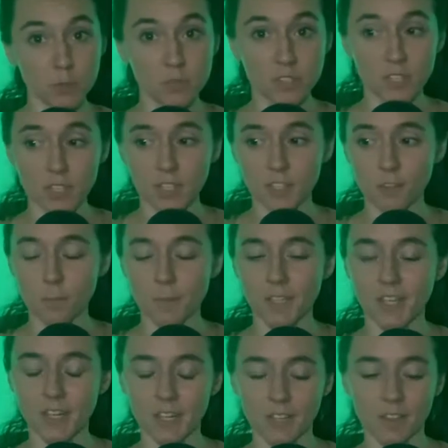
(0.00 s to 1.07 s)
music in the
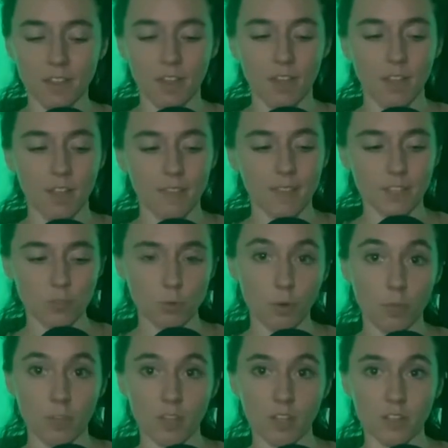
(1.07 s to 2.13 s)
beginning, that
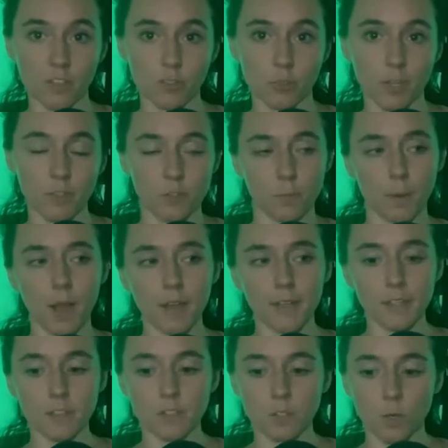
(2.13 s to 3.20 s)
sort of thing drains your
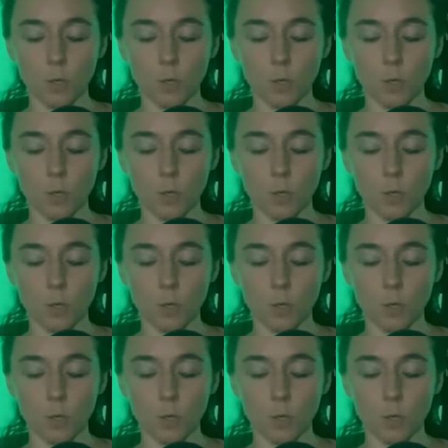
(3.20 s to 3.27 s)
pockets.